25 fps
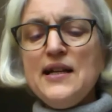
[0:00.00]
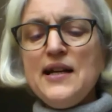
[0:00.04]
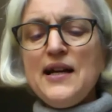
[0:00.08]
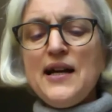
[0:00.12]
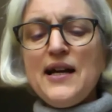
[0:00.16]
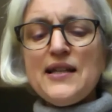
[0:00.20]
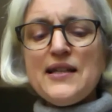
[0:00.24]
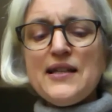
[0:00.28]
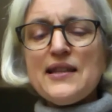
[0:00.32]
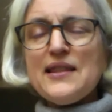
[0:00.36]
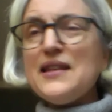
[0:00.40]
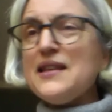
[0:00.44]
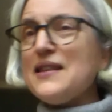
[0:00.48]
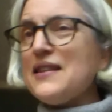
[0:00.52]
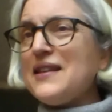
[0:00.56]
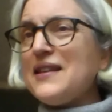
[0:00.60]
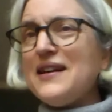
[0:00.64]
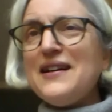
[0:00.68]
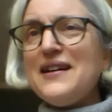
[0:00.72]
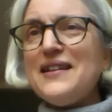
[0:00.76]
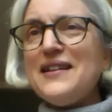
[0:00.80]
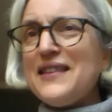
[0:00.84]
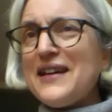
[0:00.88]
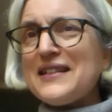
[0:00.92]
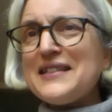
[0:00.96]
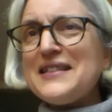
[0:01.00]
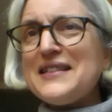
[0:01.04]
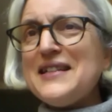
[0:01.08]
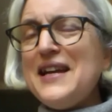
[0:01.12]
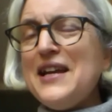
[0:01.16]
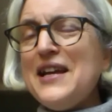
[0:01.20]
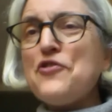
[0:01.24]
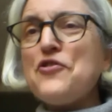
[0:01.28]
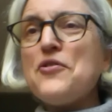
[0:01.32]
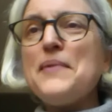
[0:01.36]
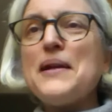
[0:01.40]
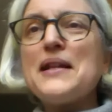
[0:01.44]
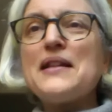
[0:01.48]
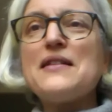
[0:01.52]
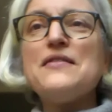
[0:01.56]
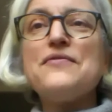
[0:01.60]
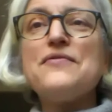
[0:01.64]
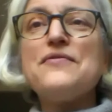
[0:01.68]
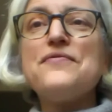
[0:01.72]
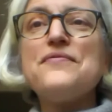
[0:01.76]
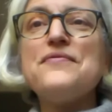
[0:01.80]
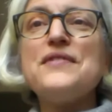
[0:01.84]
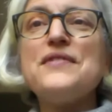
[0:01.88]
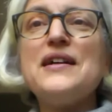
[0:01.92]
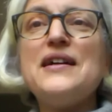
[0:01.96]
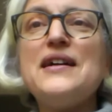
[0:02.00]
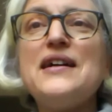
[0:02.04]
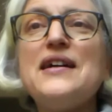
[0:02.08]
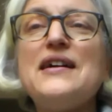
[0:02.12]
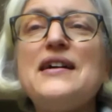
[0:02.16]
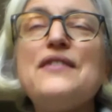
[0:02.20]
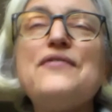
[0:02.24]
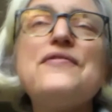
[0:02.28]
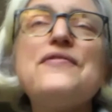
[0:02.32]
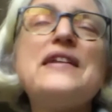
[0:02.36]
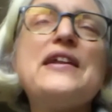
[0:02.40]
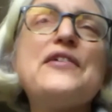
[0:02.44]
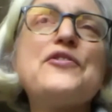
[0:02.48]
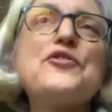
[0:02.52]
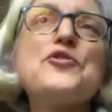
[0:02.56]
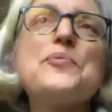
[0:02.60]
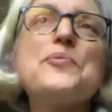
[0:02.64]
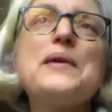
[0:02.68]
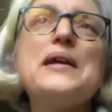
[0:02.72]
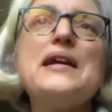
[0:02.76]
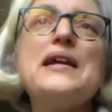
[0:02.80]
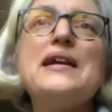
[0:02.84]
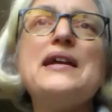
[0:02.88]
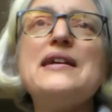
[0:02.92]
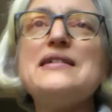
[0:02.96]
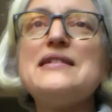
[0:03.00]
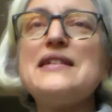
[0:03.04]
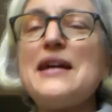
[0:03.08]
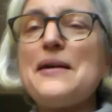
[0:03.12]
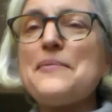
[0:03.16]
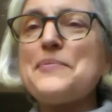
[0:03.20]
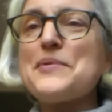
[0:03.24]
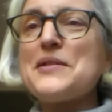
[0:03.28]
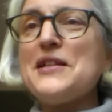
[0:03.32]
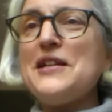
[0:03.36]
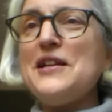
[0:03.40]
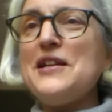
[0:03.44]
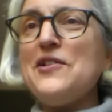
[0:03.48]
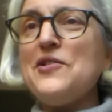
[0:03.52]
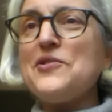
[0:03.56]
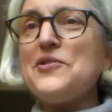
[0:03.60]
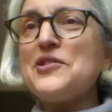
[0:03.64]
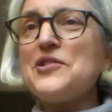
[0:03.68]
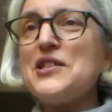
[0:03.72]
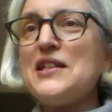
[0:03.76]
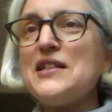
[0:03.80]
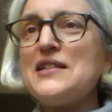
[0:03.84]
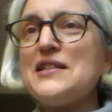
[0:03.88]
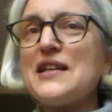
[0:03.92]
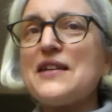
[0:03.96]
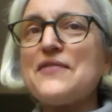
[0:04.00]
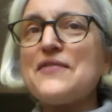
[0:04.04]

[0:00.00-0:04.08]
And I think that incremental philanthropy is absolutely not cheating.